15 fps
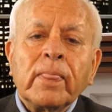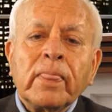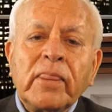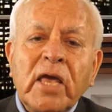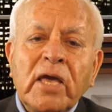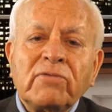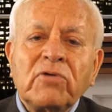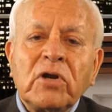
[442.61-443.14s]

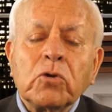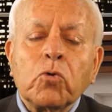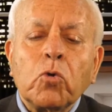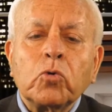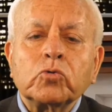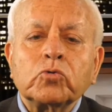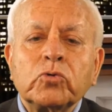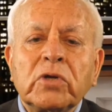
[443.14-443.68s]
they will
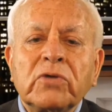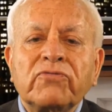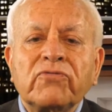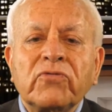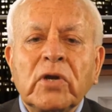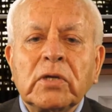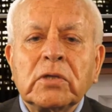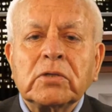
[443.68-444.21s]
go to
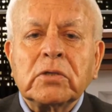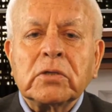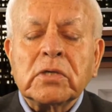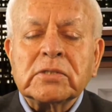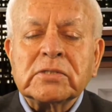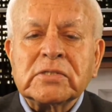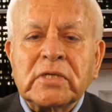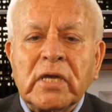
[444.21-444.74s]

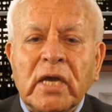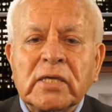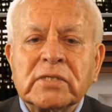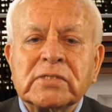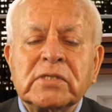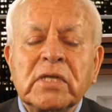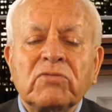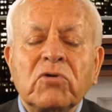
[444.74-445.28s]
different
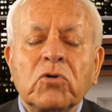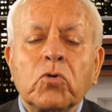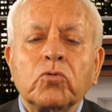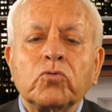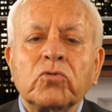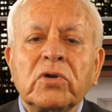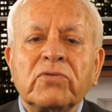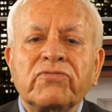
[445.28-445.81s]
states, they will go
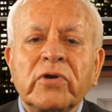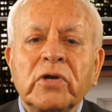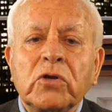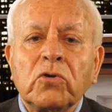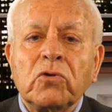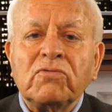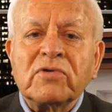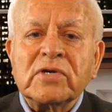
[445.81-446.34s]
to
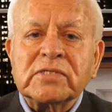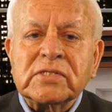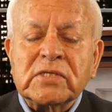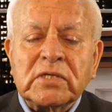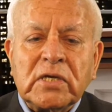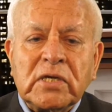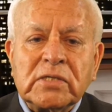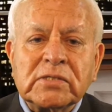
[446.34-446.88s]
different
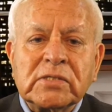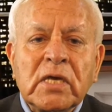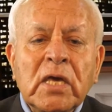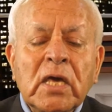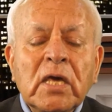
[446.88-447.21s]
universities,